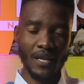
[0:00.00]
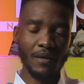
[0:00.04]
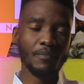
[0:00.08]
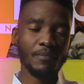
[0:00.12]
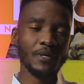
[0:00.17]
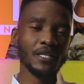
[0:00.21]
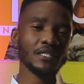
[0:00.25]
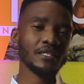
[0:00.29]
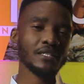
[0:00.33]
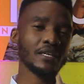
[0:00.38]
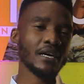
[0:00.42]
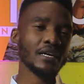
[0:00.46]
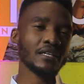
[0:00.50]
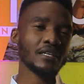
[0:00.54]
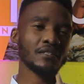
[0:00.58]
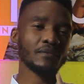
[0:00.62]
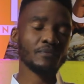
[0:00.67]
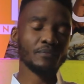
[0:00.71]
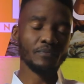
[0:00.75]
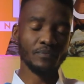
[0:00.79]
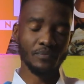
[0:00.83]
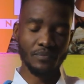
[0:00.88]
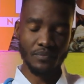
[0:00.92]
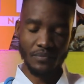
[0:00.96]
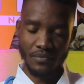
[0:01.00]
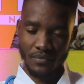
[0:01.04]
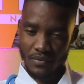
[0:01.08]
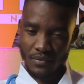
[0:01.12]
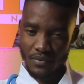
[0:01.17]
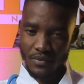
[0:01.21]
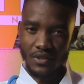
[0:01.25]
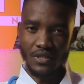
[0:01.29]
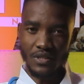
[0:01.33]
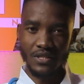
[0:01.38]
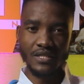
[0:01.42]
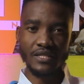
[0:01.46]
Please, guys,
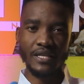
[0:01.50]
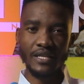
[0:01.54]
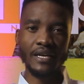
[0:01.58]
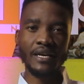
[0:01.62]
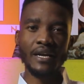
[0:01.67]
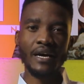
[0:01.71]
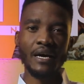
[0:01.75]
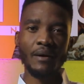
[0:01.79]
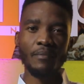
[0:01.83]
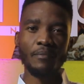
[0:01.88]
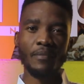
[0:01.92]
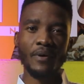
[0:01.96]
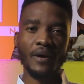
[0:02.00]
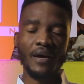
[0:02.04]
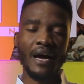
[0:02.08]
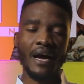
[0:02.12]
stand up.